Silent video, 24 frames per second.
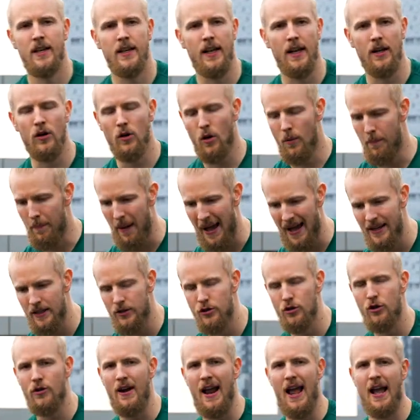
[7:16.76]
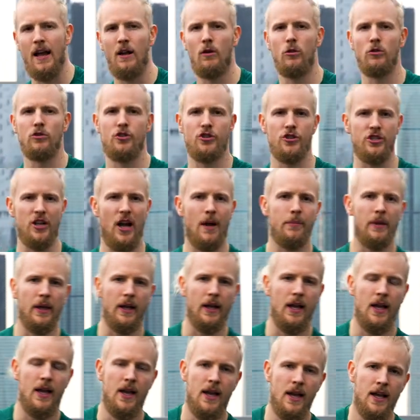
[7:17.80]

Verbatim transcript: can go badly to your ankles or something.